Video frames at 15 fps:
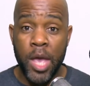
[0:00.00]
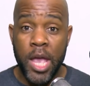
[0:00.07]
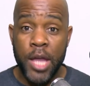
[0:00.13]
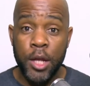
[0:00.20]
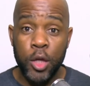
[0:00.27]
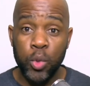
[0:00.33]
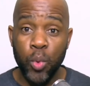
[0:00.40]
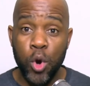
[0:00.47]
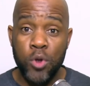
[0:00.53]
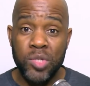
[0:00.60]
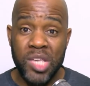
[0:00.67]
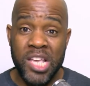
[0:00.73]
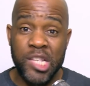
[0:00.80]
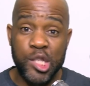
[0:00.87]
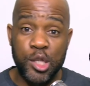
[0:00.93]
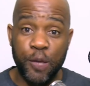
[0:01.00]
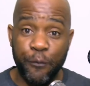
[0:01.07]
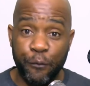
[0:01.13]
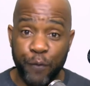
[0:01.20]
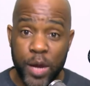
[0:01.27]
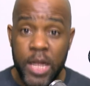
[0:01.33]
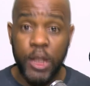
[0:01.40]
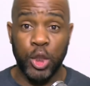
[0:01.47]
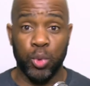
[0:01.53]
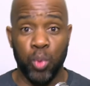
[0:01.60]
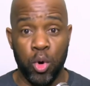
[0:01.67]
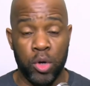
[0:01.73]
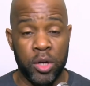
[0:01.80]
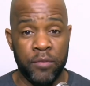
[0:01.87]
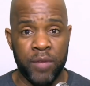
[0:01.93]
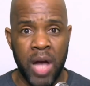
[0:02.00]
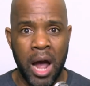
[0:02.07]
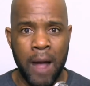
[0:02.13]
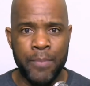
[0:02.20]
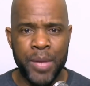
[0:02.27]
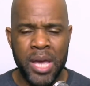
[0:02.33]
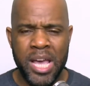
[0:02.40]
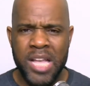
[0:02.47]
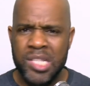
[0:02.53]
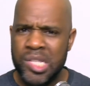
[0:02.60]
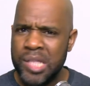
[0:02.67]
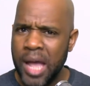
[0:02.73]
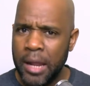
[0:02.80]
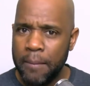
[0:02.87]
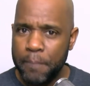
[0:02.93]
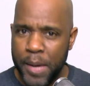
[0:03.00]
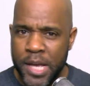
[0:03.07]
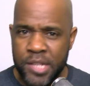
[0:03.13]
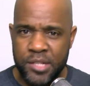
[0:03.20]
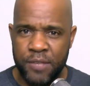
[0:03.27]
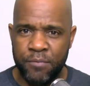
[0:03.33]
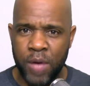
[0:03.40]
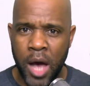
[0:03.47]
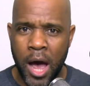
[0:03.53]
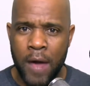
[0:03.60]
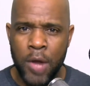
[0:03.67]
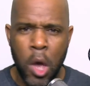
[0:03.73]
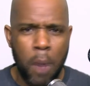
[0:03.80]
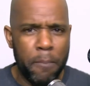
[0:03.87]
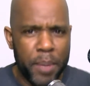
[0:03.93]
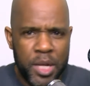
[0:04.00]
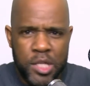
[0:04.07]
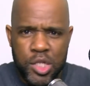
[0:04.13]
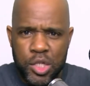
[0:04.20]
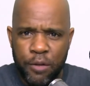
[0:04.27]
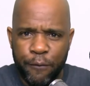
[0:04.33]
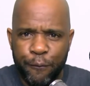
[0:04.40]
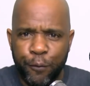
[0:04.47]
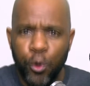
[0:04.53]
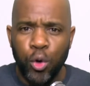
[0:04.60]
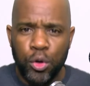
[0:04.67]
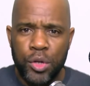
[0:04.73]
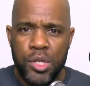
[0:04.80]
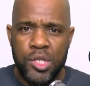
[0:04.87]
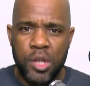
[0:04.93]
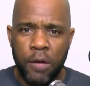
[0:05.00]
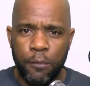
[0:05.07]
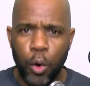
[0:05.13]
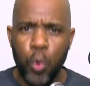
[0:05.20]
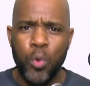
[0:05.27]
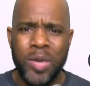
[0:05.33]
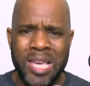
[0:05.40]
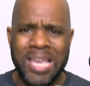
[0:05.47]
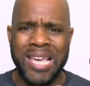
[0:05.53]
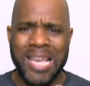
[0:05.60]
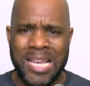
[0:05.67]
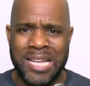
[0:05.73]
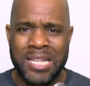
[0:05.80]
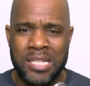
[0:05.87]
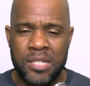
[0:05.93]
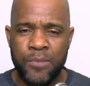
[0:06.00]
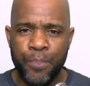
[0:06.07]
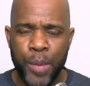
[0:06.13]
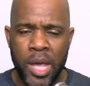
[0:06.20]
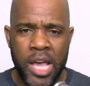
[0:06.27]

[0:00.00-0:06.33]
In other words, it's the finished work of God. It's not a piece of God, but it's the fullness of who He is.